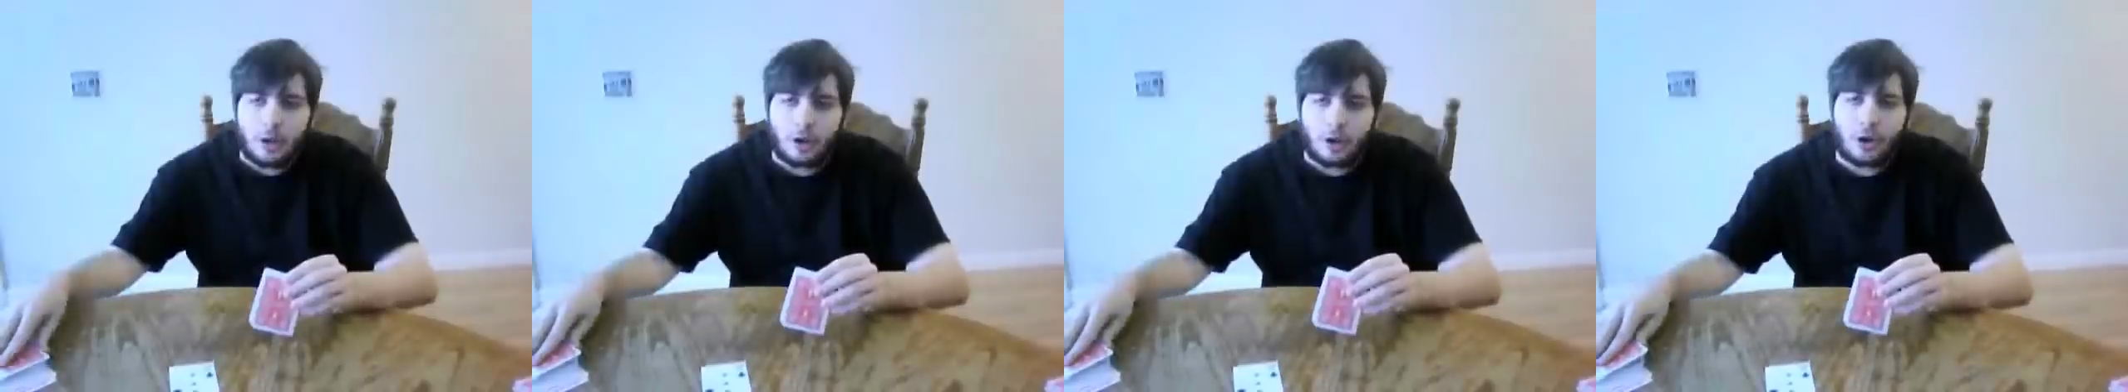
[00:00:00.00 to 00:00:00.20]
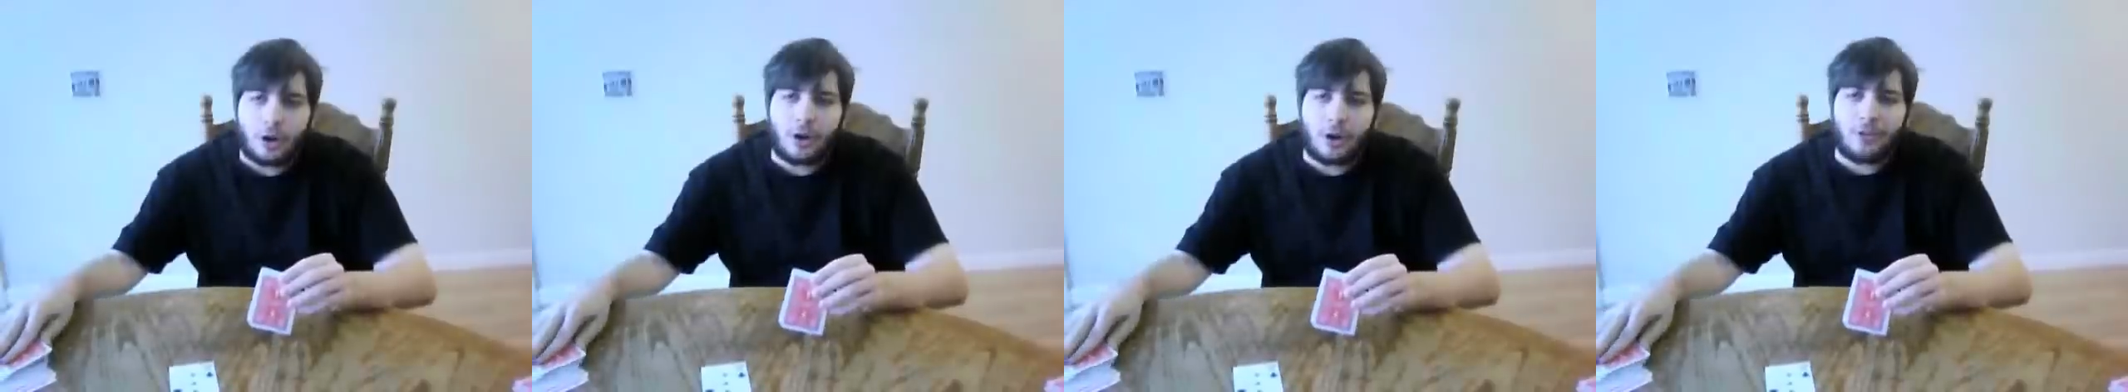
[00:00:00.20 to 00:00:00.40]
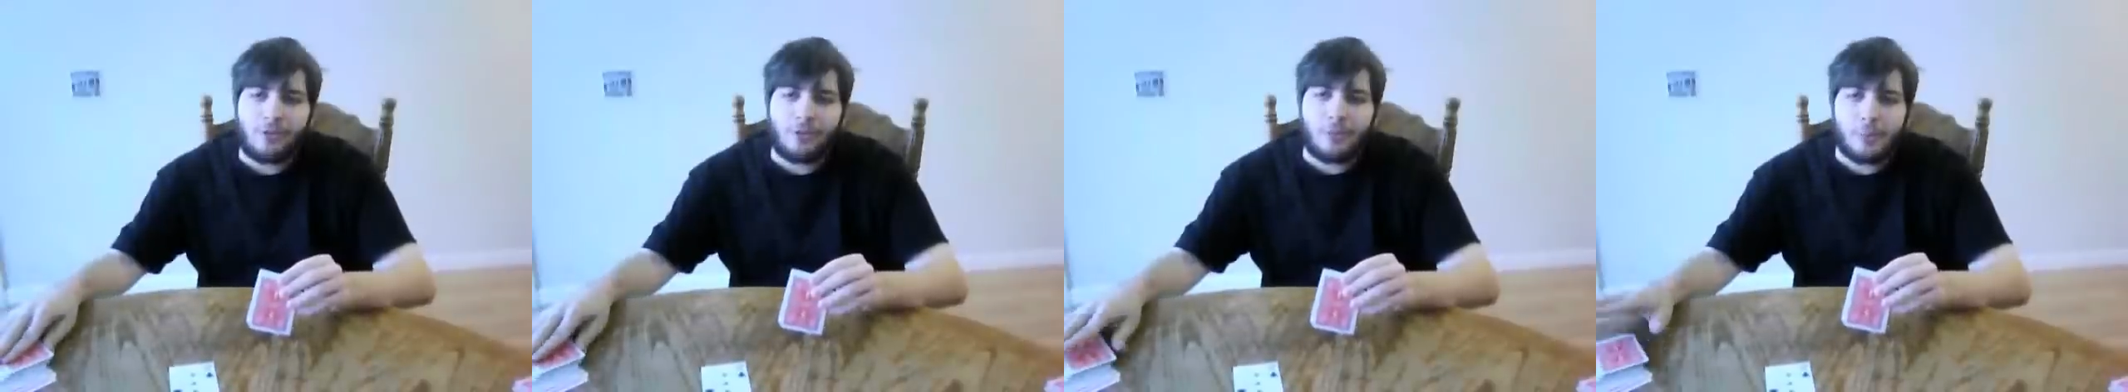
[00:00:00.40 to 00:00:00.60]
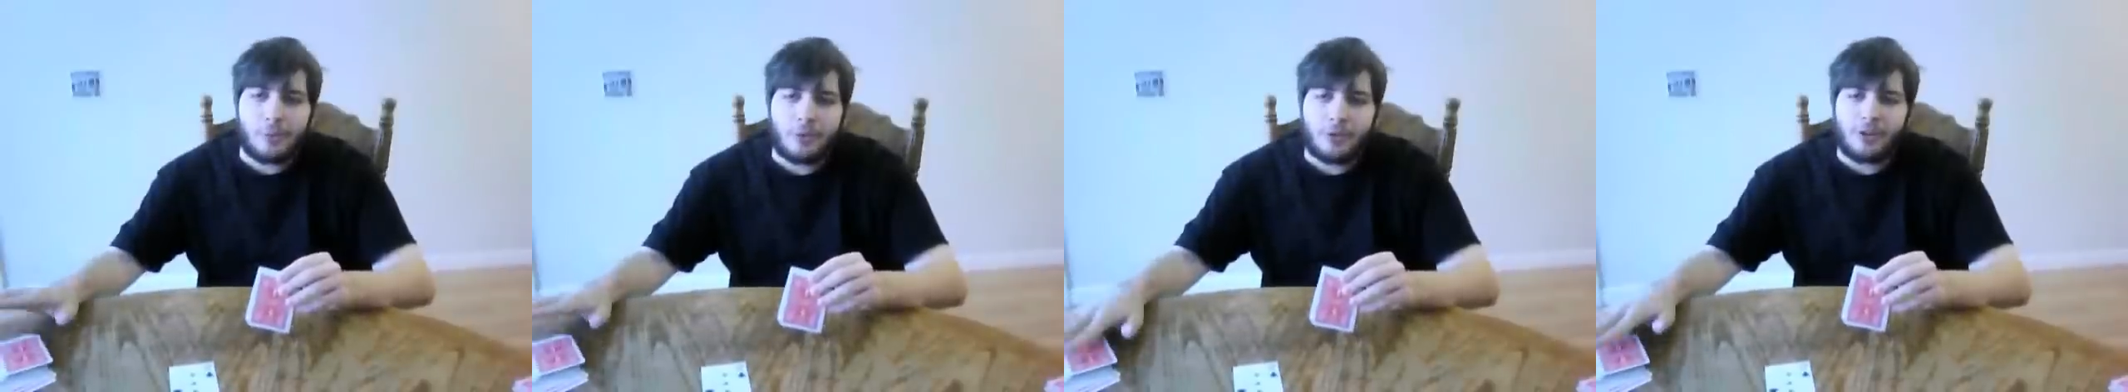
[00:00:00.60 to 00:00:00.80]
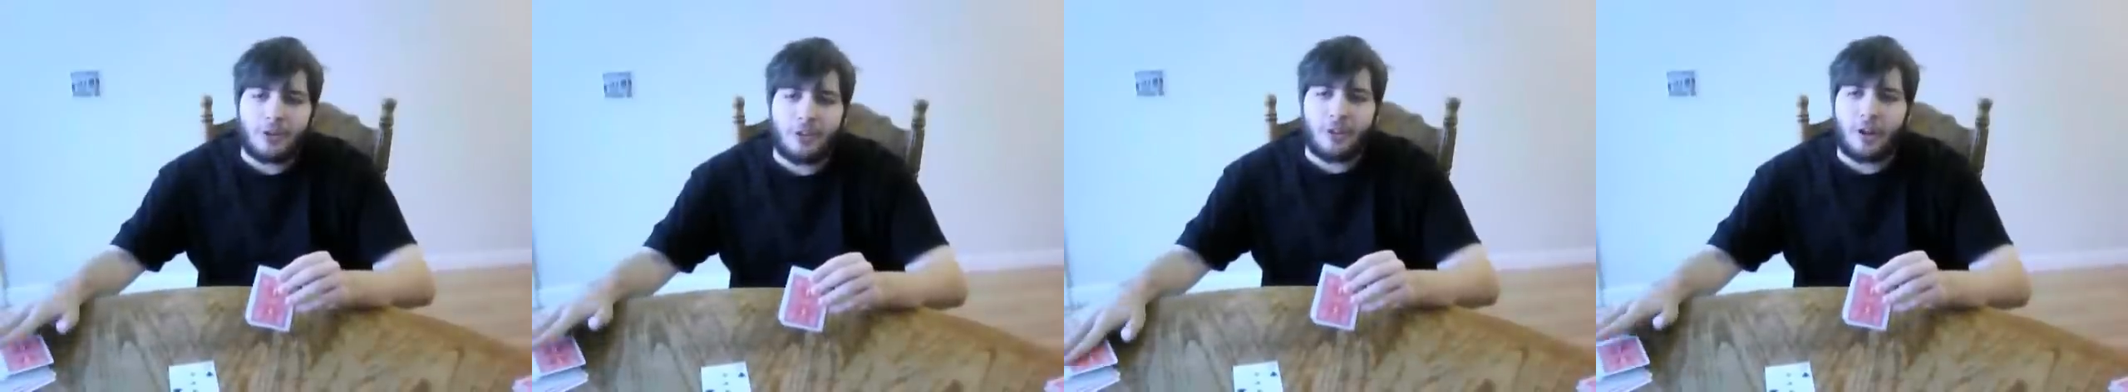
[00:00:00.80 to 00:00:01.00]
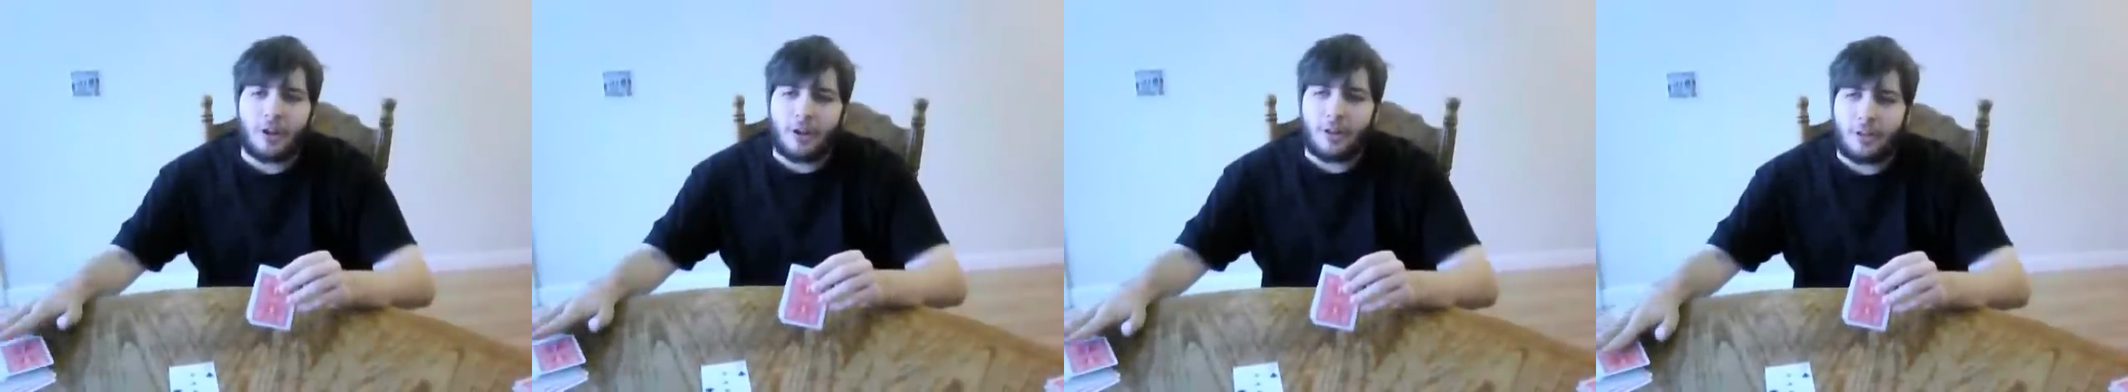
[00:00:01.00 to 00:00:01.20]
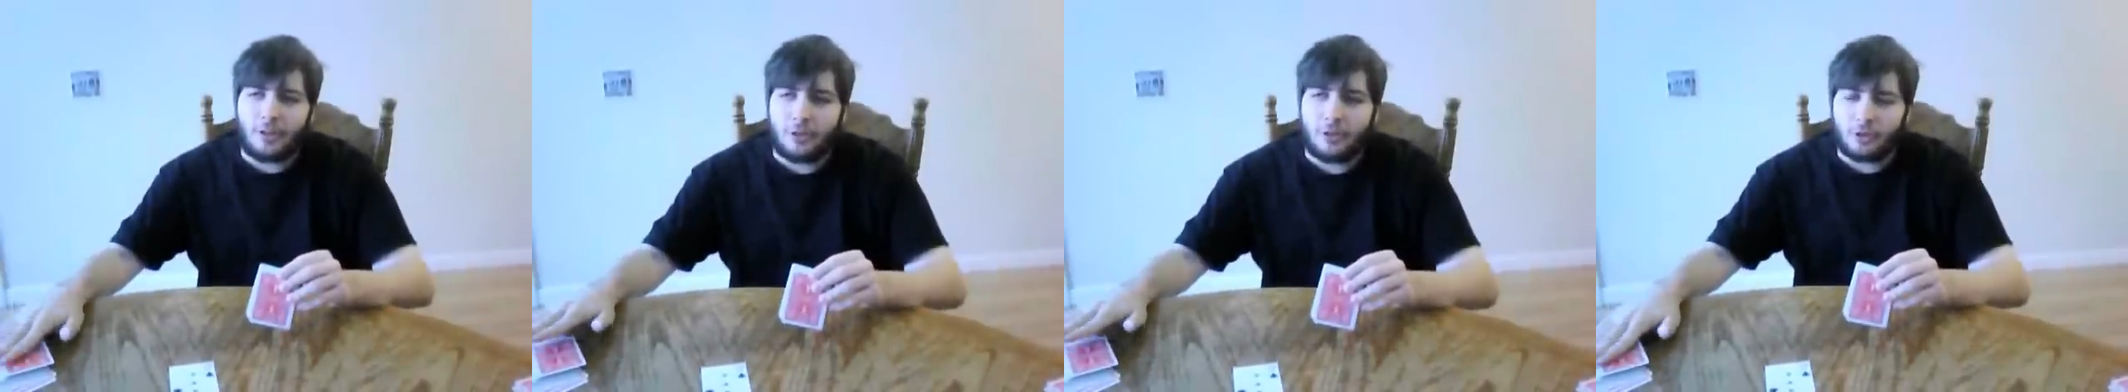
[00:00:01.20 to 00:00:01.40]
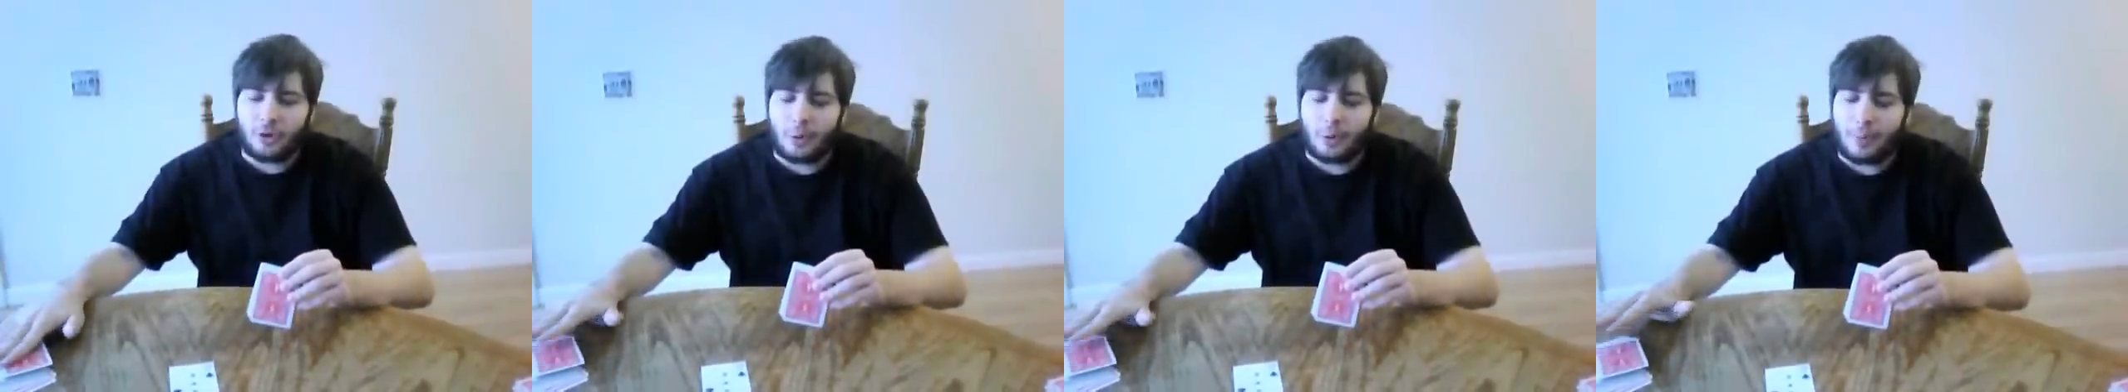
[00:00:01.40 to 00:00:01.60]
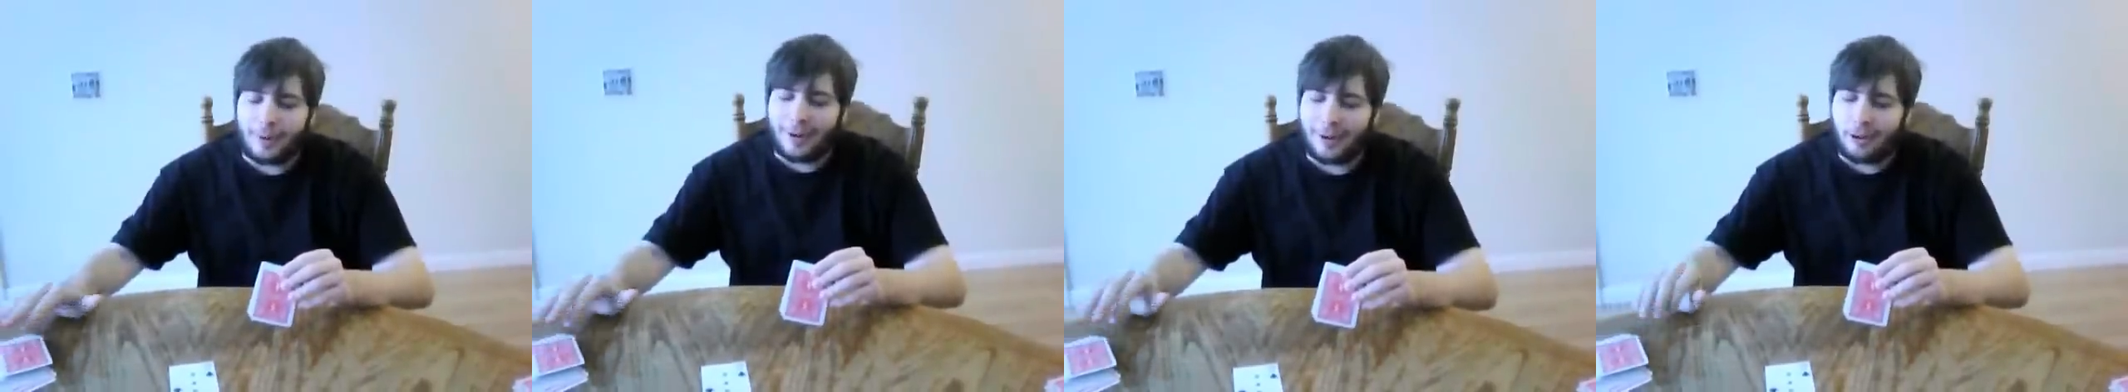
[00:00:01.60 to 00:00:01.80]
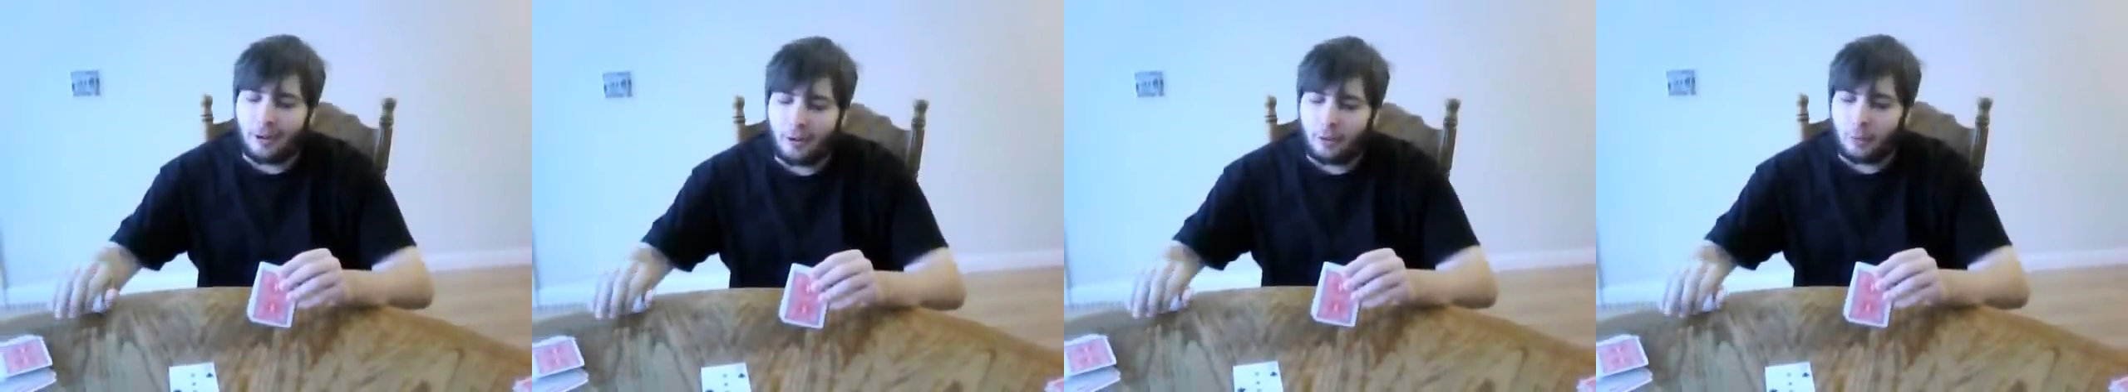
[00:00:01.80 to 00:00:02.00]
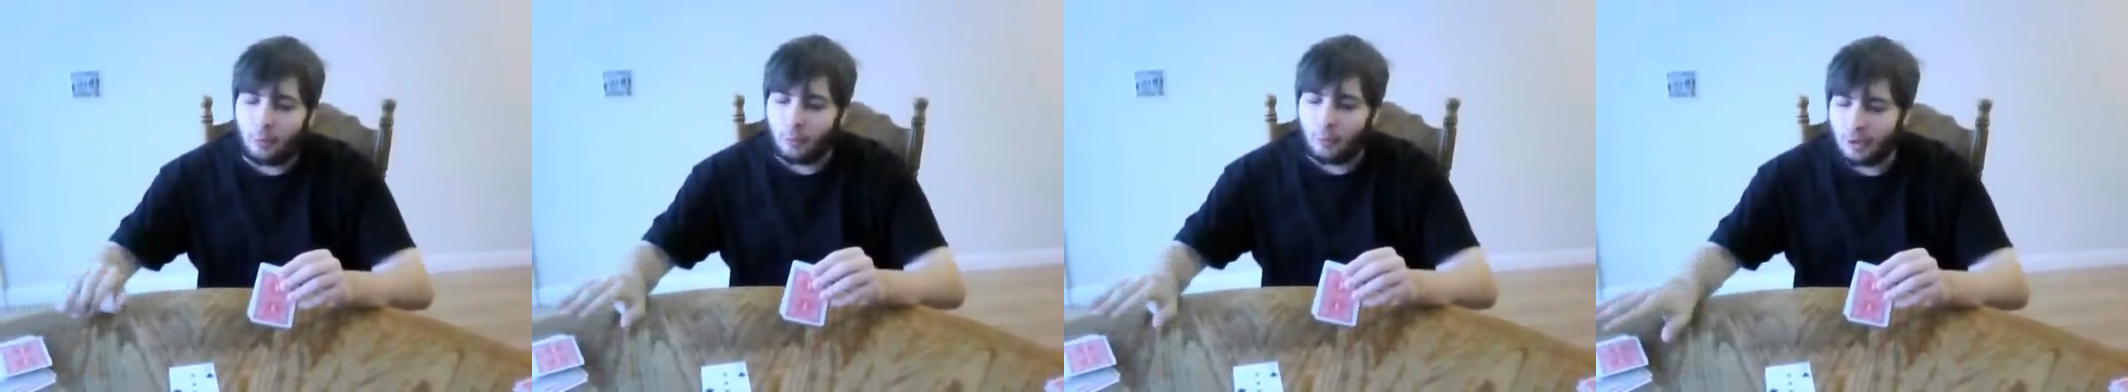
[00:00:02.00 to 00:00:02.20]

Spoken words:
a card from the draw pile.